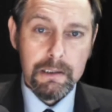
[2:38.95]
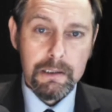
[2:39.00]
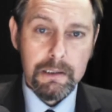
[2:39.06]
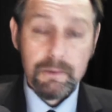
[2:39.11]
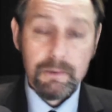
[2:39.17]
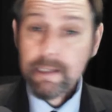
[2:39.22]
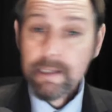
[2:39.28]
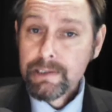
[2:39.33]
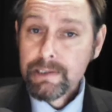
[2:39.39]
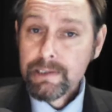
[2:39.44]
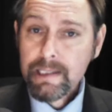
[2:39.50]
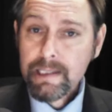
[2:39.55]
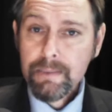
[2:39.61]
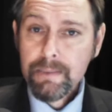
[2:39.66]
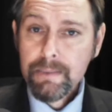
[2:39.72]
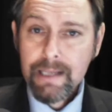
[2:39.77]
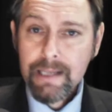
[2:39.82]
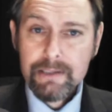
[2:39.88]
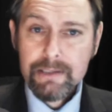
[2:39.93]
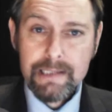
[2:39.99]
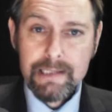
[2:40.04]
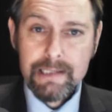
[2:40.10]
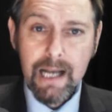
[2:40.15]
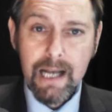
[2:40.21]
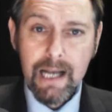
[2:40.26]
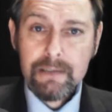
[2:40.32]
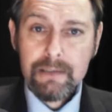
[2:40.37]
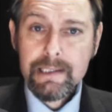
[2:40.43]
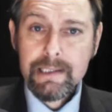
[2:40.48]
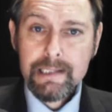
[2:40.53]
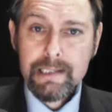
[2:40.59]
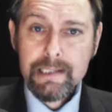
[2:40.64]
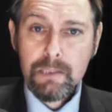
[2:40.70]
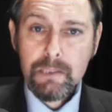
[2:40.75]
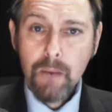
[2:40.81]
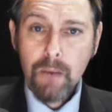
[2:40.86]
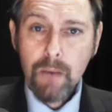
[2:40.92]
And we can see without a doubt this
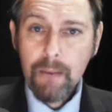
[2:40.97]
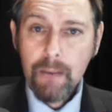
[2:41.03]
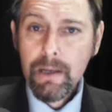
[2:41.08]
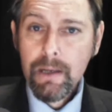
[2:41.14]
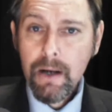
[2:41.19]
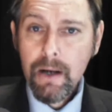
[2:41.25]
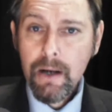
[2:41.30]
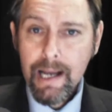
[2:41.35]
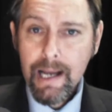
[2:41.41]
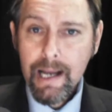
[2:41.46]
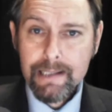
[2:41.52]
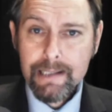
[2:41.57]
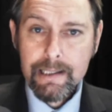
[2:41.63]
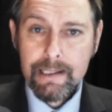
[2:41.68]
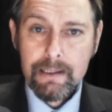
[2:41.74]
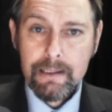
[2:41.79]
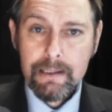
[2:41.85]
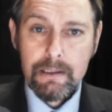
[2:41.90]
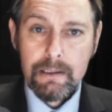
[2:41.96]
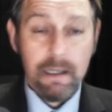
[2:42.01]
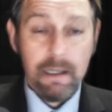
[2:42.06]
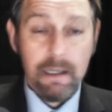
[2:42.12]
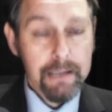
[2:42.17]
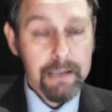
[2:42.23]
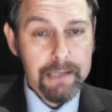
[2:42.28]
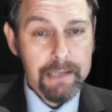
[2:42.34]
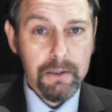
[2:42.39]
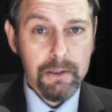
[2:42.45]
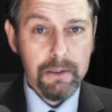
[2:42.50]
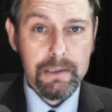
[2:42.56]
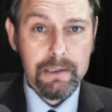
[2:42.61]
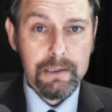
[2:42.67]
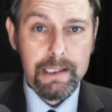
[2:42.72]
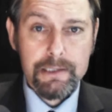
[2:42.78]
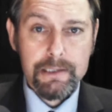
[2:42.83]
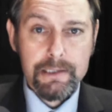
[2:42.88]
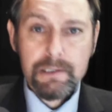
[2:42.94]
is where we are heading, and yet our
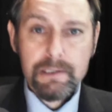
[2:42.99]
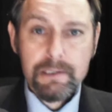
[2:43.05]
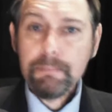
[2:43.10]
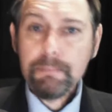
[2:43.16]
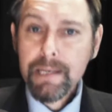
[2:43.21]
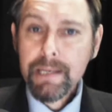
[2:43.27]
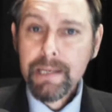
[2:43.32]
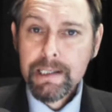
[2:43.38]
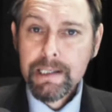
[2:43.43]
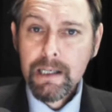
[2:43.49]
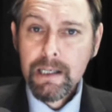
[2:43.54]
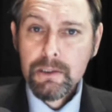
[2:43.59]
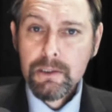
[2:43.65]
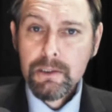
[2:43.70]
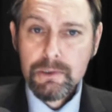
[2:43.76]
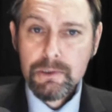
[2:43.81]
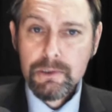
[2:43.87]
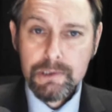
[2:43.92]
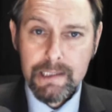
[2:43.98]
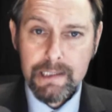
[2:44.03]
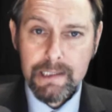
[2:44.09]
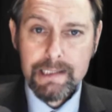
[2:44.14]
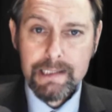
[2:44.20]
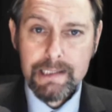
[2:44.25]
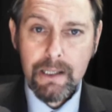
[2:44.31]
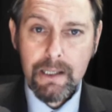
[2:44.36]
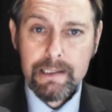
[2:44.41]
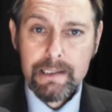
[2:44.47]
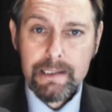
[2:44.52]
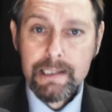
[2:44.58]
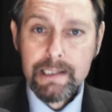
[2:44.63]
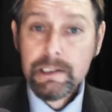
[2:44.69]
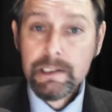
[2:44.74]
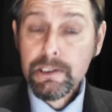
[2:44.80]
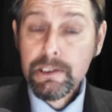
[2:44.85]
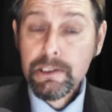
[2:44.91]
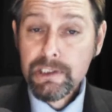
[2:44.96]
leaders and media call these
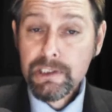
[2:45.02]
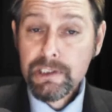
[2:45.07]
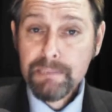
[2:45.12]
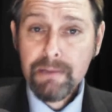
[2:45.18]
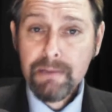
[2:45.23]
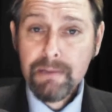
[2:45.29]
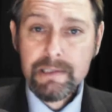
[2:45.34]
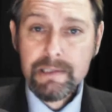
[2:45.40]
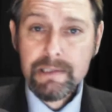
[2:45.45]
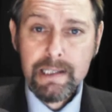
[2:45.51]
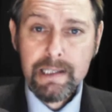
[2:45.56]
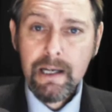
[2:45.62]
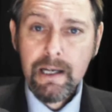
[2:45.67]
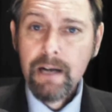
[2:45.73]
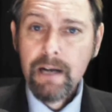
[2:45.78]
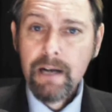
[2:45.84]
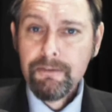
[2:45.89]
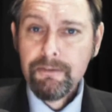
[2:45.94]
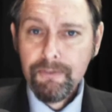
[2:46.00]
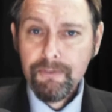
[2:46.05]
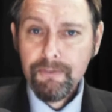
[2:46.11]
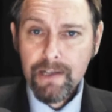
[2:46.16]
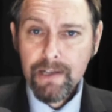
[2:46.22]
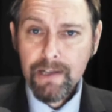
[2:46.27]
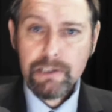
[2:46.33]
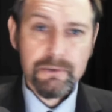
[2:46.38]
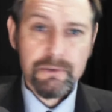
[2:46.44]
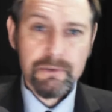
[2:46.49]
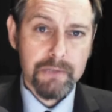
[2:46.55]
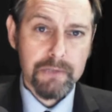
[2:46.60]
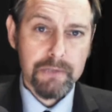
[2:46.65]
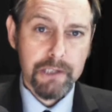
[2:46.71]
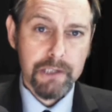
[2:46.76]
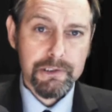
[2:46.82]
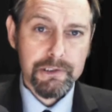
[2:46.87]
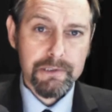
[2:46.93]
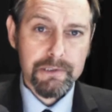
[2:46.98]
ideas conspiracy and fictional
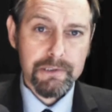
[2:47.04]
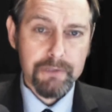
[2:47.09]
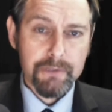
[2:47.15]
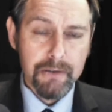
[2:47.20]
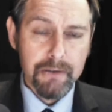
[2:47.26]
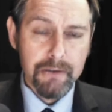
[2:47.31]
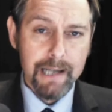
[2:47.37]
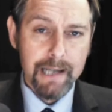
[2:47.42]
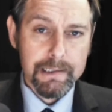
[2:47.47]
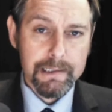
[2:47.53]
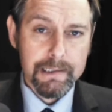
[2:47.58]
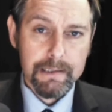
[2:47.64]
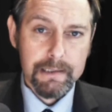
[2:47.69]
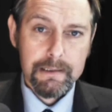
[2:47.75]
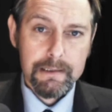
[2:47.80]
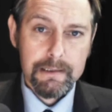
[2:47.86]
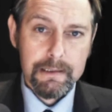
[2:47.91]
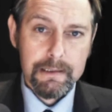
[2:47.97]
notions of cranks.